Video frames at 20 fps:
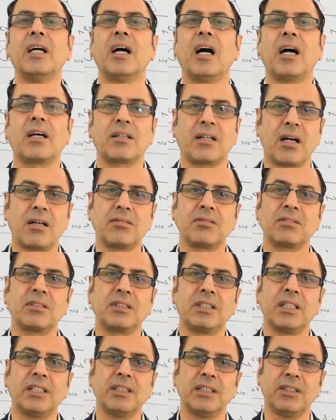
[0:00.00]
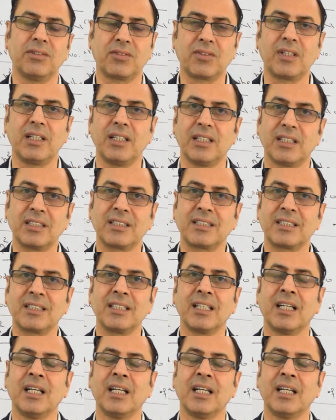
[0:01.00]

around the nucleus.